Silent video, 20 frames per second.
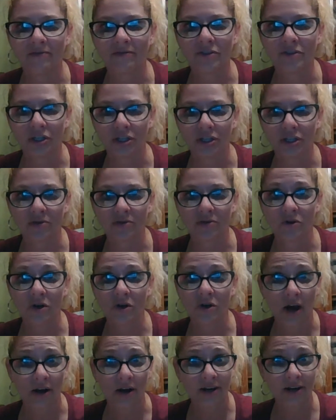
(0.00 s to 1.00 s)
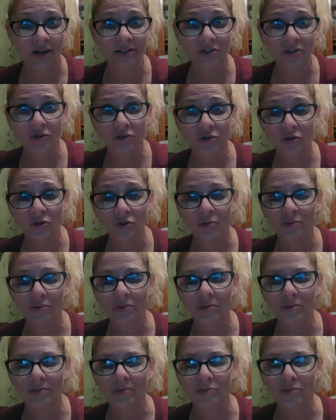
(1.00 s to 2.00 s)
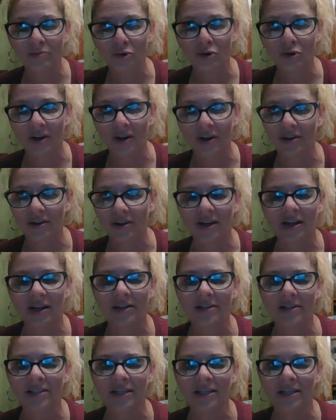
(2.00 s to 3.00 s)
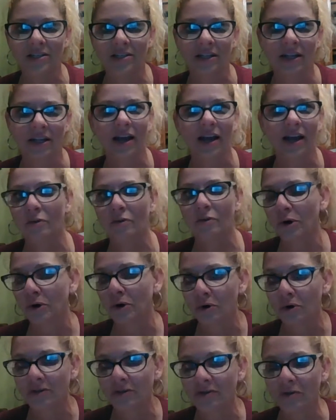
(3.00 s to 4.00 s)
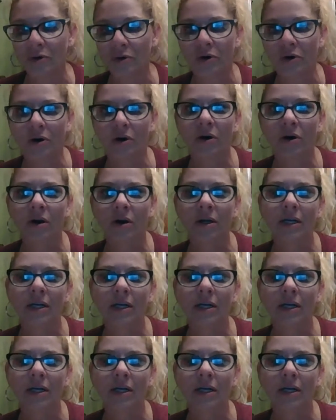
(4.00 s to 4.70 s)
just gotten into moving things into like I have a recruiting folder.